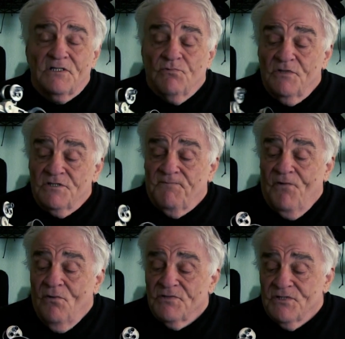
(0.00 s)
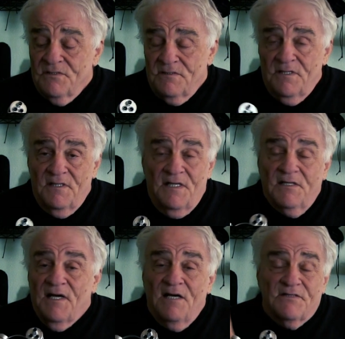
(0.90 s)
was frozen,
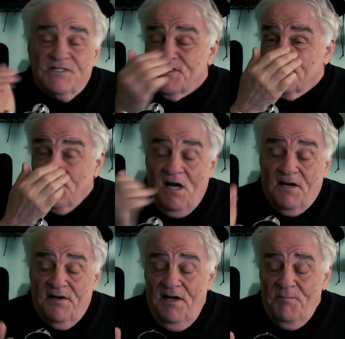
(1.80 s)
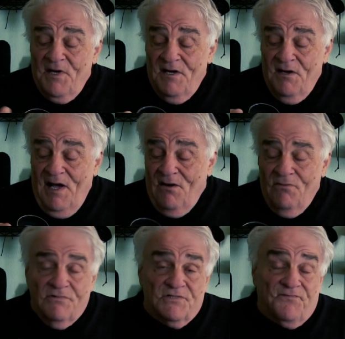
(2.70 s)
stuck. I mean, I don't know
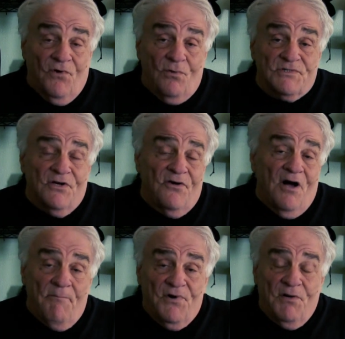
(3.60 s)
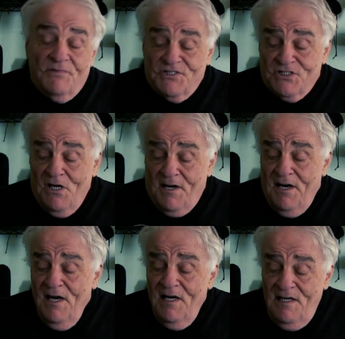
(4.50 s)
if it was frozen or not, but it was stuck.
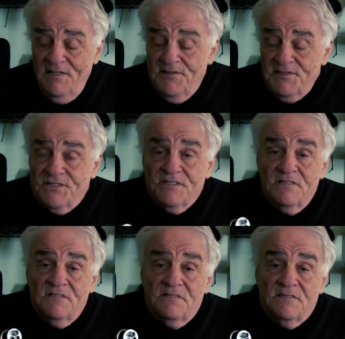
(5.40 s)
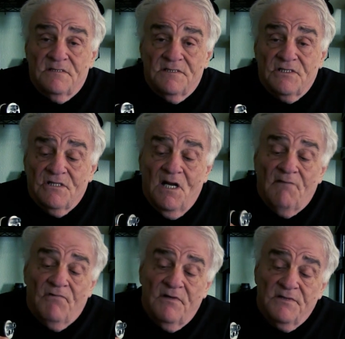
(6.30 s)
This
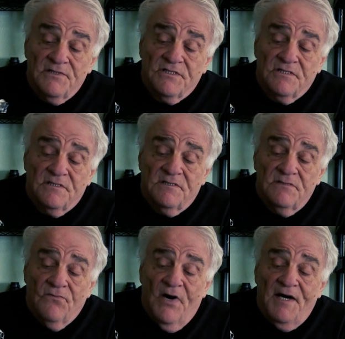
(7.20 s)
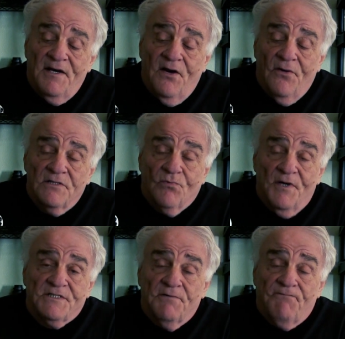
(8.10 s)
lever, this right here is
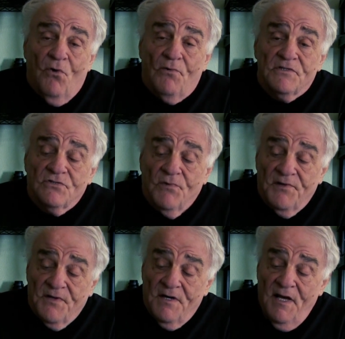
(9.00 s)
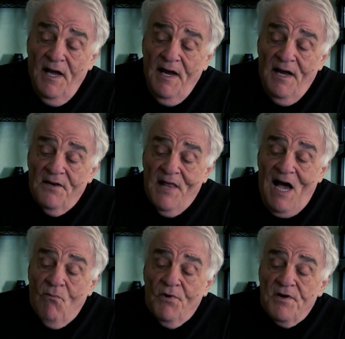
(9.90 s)
what you focused with, and
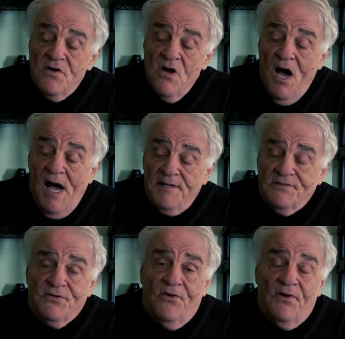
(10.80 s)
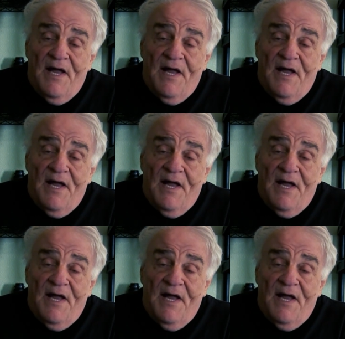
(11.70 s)
that would not turn